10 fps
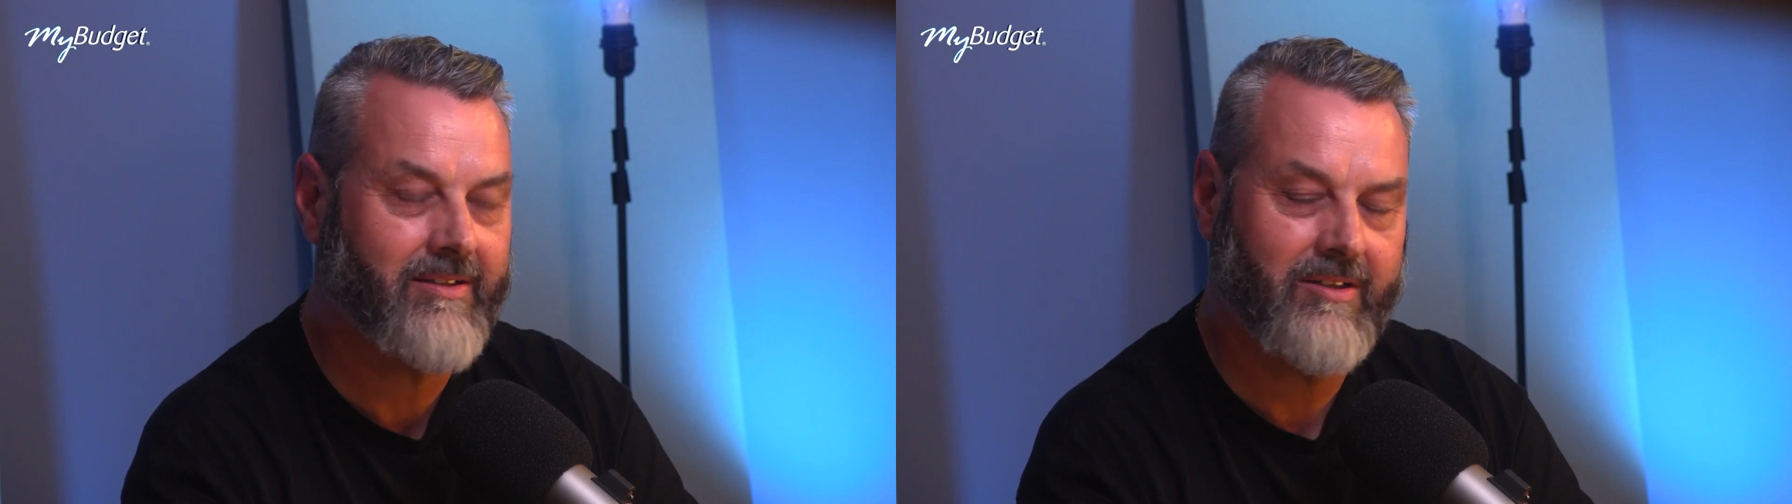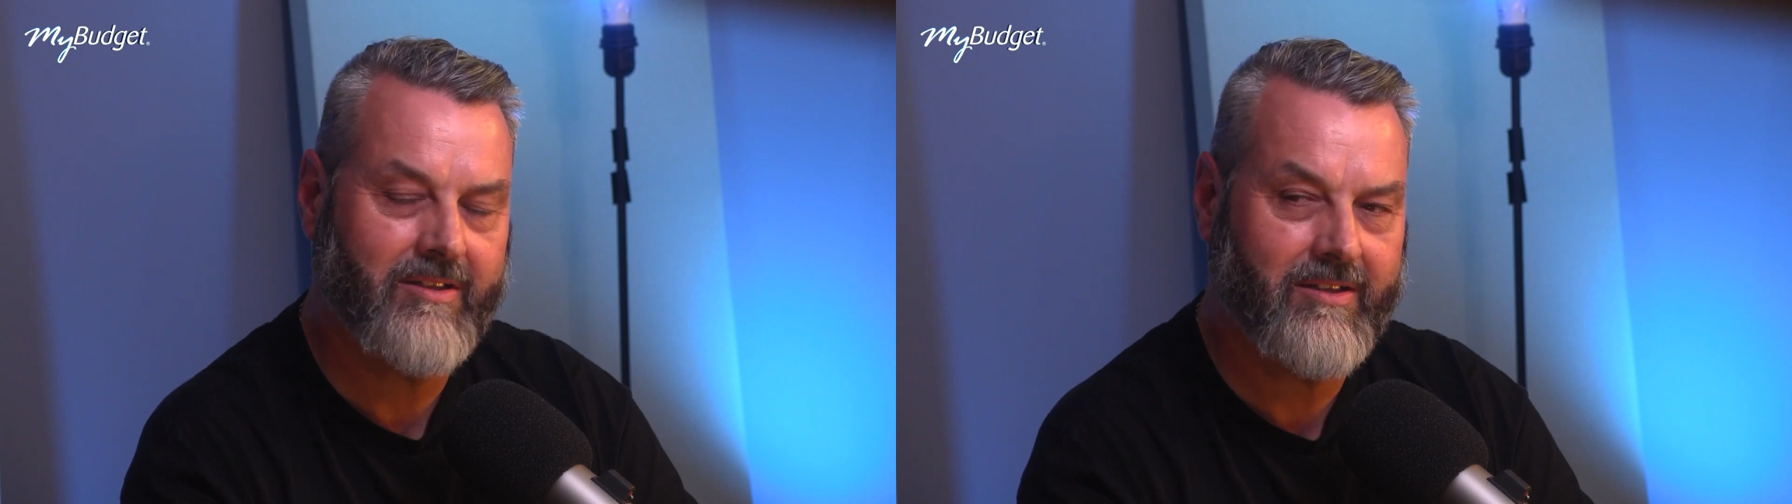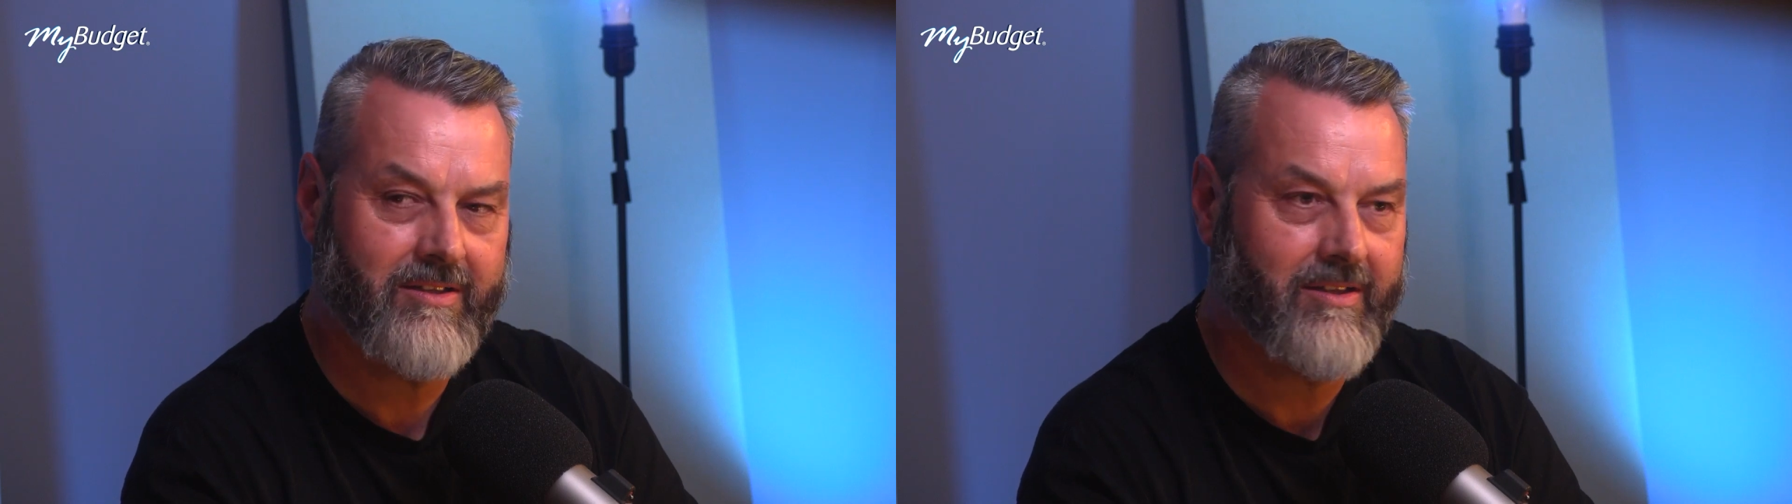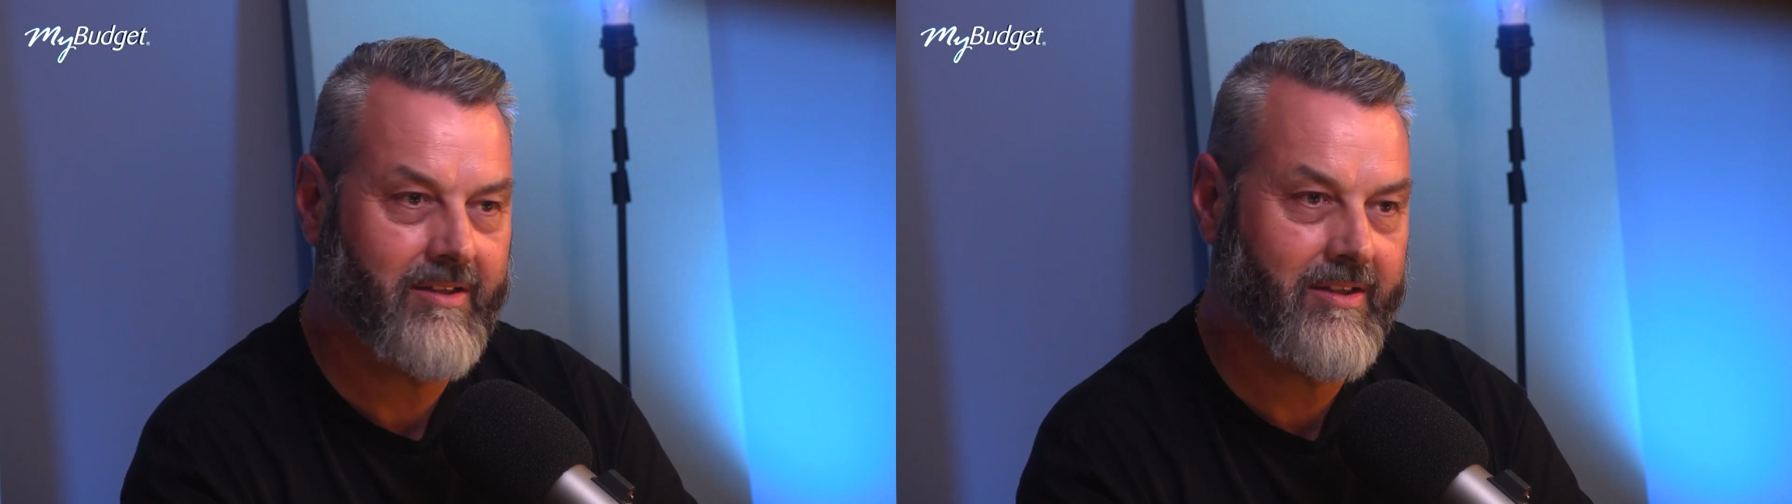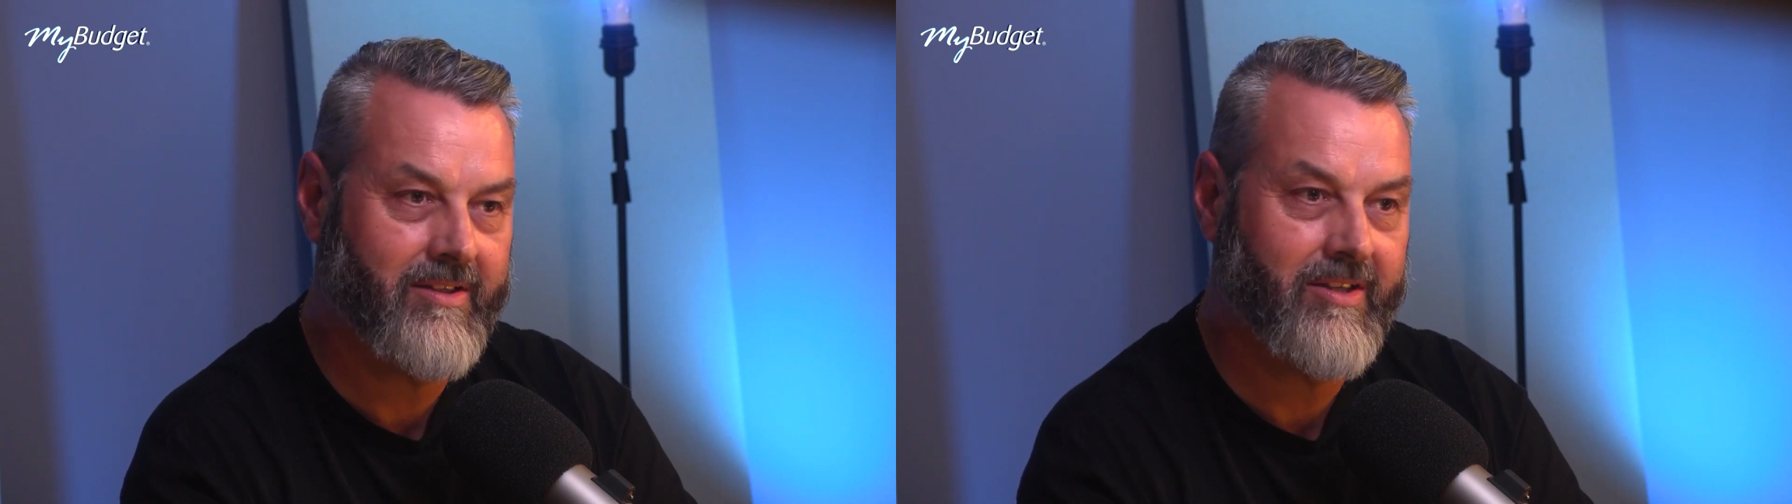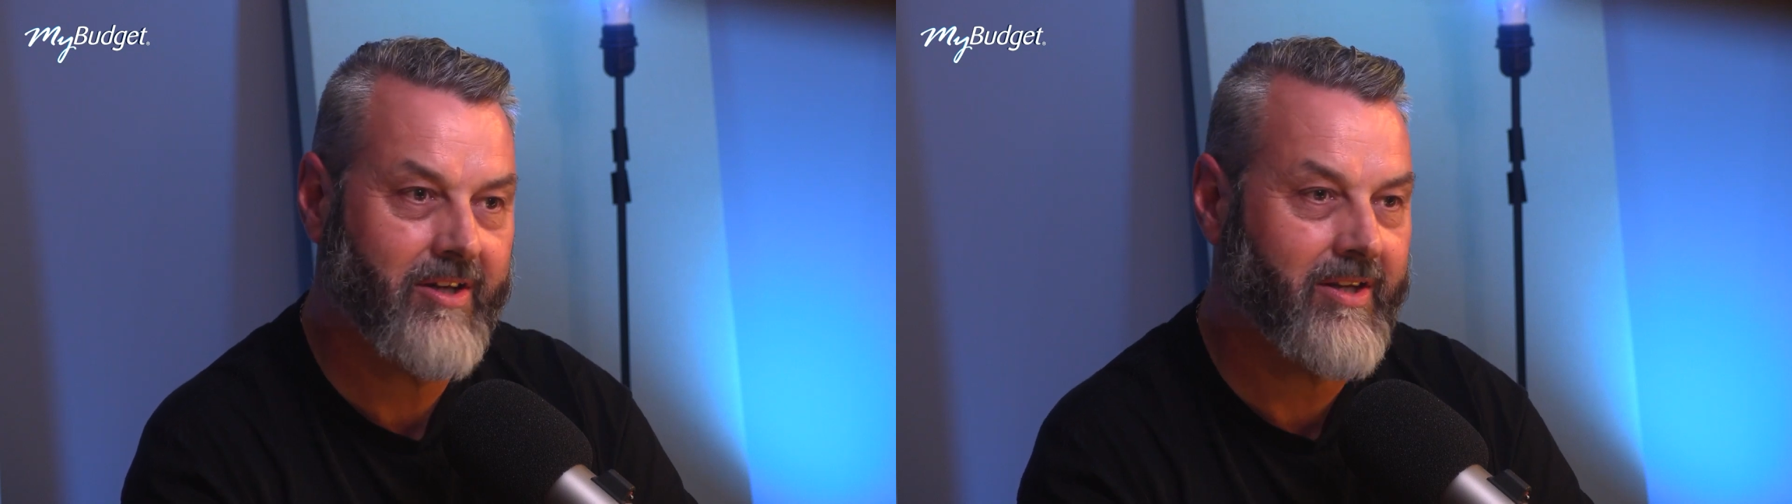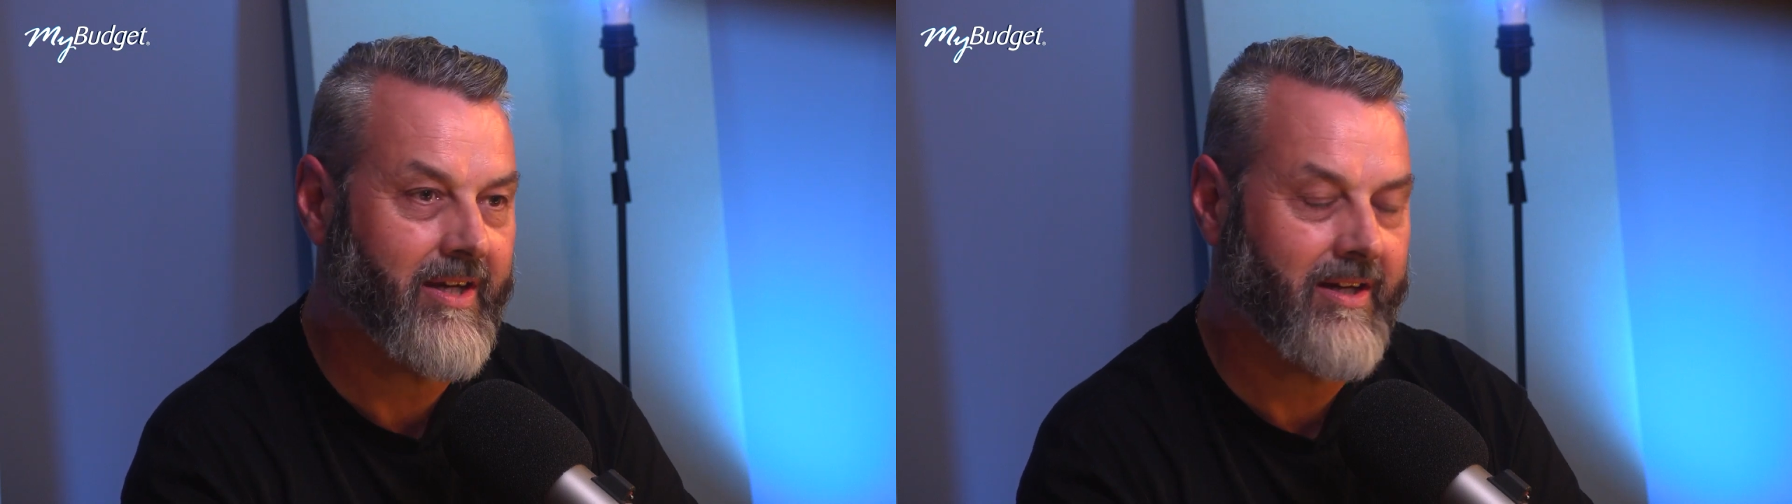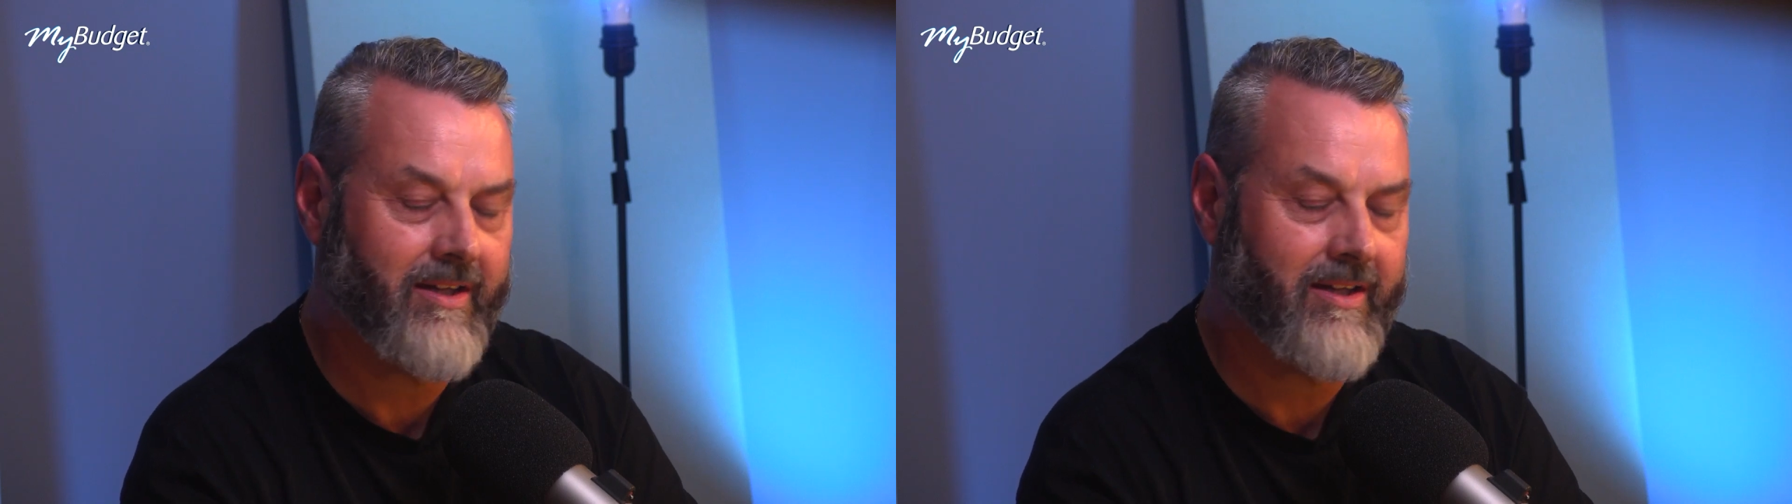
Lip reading: There's no doubt.